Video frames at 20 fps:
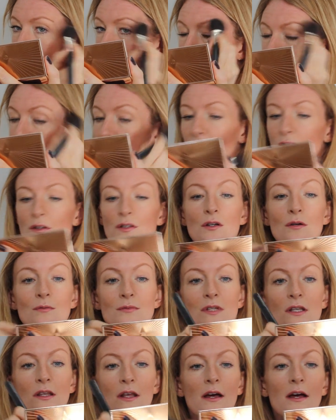Place it on the
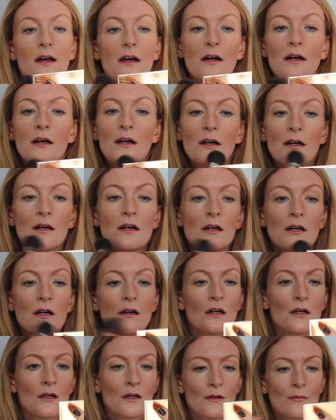tops of there,
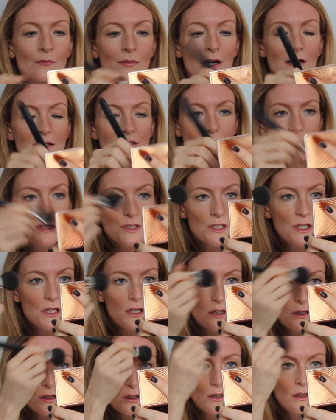perhaps my
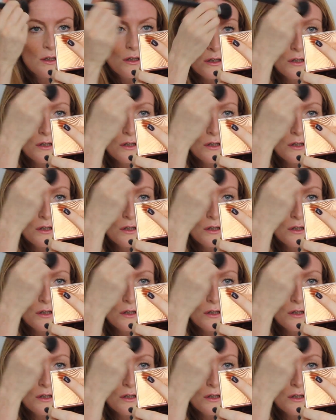chin,